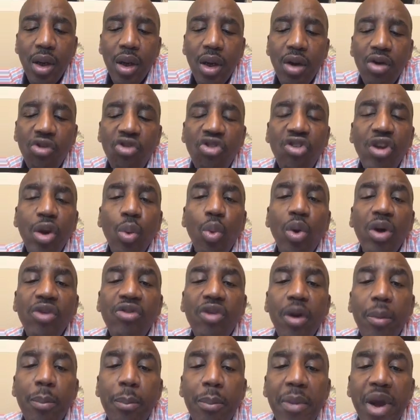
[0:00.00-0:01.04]
She was
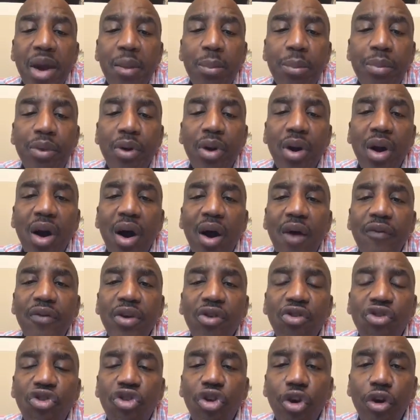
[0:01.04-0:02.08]
a member of a
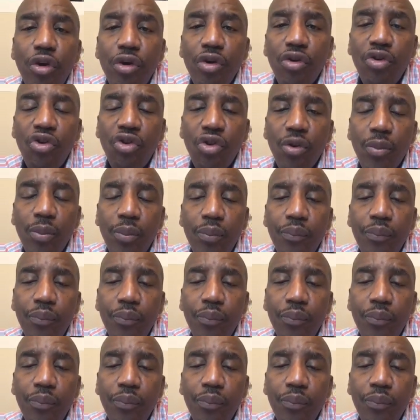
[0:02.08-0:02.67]
church.